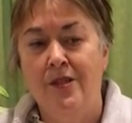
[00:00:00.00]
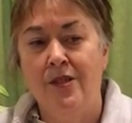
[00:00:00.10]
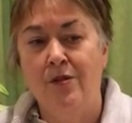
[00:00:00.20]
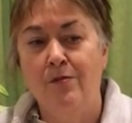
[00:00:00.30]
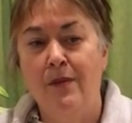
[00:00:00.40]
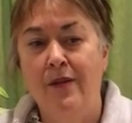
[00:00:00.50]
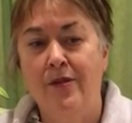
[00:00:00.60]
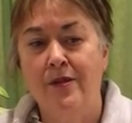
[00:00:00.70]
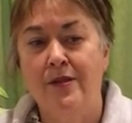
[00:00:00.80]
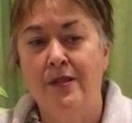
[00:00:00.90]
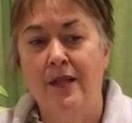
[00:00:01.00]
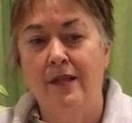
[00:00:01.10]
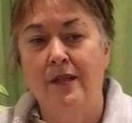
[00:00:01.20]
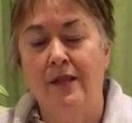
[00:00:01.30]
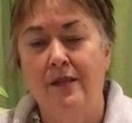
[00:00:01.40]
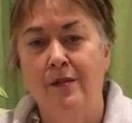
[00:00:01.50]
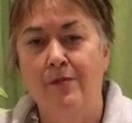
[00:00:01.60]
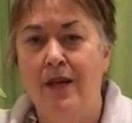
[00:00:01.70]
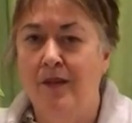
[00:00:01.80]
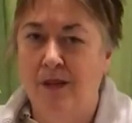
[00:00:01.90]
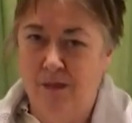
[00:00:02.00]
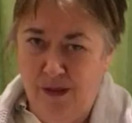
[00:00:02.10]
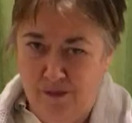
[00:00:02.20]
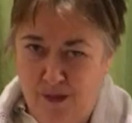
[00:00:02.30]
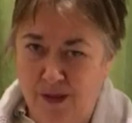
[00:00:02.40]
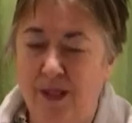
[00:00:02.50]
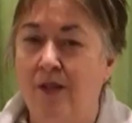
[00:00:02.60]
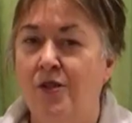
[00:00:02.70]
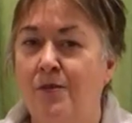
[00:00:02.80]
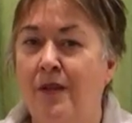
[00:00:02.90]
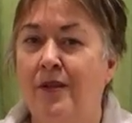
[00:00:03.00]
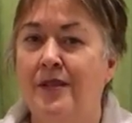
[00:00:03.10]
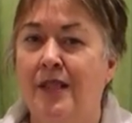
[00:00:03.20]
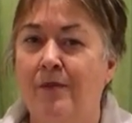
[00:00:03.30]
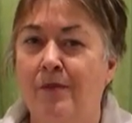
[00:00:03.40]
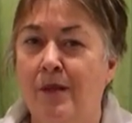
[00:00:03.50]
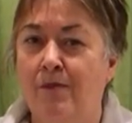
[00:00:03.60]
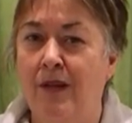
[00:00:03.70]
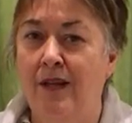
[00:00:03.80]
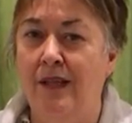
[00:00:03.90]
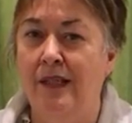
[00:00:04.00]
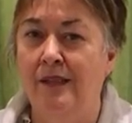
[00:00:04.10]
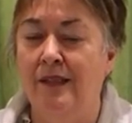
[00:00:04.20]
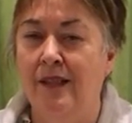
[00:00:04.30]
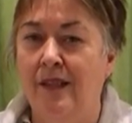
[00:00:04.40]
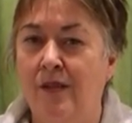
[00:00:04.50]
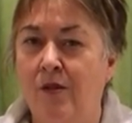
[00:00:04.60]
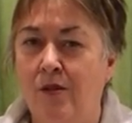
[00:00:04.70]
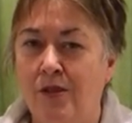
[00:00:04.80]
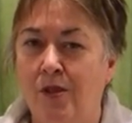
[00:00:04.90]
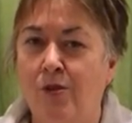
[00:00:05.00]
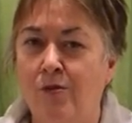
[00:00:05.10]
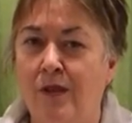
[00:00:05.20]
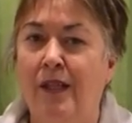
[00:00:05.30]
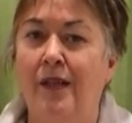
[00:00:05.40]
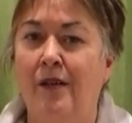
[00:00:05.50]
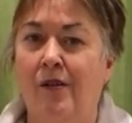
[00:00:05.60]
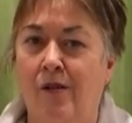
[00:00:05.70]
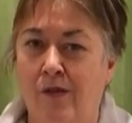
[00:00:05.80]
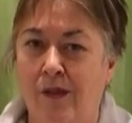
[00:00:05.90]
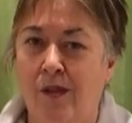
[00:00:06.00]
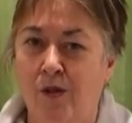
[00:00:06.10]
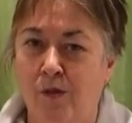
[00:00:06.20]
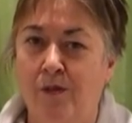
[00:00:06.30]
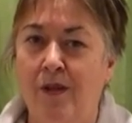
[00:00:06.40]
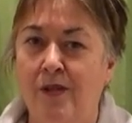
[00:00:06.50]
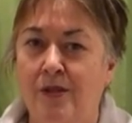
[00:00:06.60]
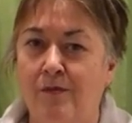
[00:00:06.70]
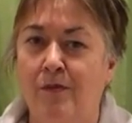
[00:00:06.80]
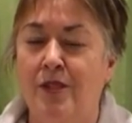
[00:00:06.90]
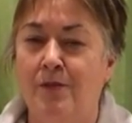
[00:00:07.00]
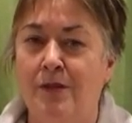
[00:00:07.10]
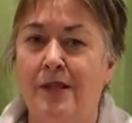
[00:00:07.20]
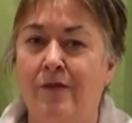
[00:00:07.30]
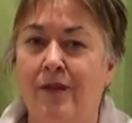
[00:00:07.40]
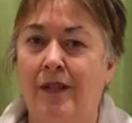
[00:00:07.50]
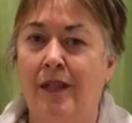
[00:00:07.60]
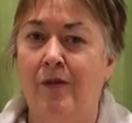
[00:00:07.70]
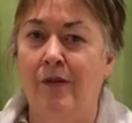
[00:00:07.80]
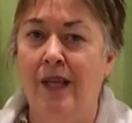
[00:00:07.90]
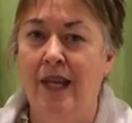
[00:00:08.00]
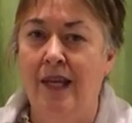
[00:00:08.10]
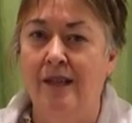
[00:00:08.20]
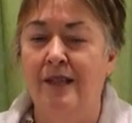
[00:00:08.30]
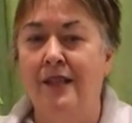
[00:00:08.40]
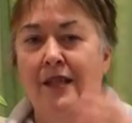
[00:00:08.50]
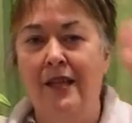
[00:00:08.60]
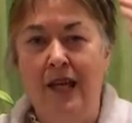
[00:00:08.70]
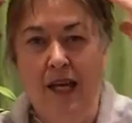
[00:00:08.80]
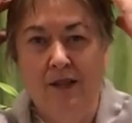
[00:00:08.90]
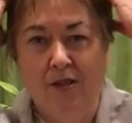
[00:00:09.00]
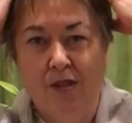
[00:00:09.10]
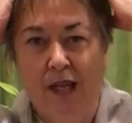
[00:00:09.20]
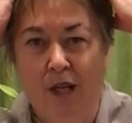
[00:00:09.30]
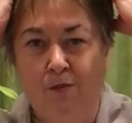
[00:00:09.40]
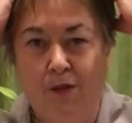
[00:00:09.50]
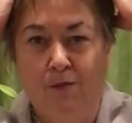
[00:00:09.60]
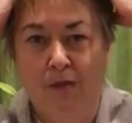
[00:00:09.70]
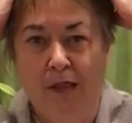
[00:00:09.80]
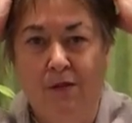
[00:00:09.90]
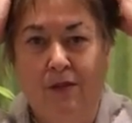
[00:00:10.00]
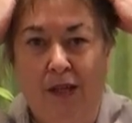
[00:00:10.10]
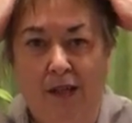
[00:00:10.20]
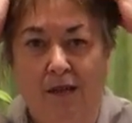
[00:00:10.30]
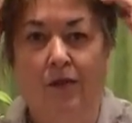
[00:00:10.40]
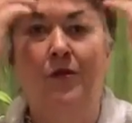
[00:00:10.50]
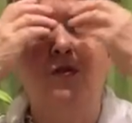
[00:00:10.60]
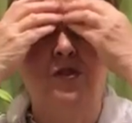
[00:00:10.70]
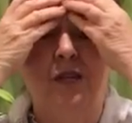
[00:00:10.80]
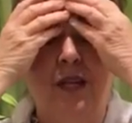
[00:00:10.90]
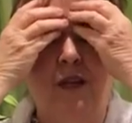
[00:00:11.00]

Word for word: So methods, the biodynamic massage methods can be applied not only on the whole person, but specifically on the head, and to help with migraine or to